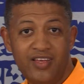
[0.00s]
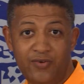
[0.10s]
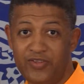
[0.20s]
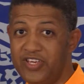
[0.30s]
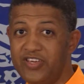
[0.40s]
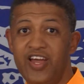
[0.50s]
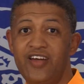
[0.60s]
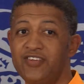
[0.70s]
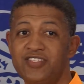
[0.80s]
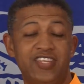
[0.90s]
Well, there you
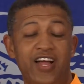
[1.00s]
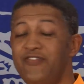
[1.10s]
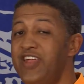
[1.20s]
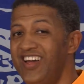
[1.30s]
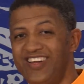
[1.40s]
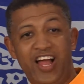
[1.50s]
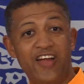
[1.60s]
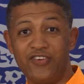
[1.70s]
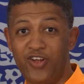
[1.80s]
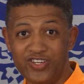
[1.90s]
have it.
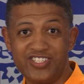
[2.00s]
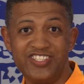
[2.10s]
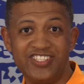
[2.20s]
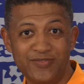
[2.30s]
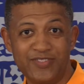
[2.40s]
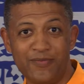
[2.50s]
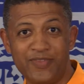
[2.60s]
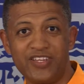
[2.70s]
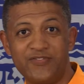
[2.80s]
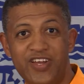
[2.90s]
I've long since seen
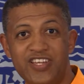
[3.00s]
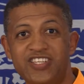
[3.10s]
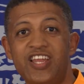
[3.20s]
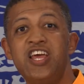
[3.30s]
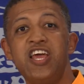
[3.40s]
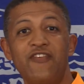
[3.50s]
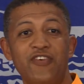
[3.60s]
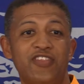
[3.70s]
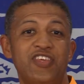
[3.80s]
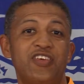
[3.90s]
something as funny as that. If
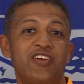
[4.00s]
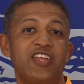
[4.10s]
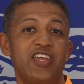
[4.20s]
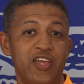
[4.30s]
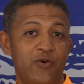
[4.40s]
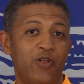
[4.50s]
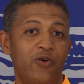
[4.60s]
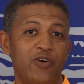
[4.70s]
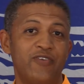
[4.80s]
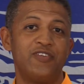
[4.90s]
you think you can equal
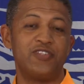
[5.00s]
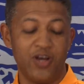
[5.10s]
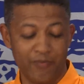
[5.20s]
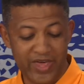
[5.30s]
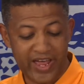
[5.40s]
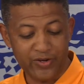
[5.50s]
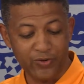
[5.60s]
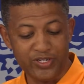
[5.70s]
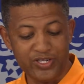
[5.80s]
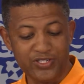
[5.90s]
or even top that,
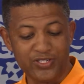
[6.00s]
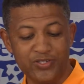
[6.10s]
all you need to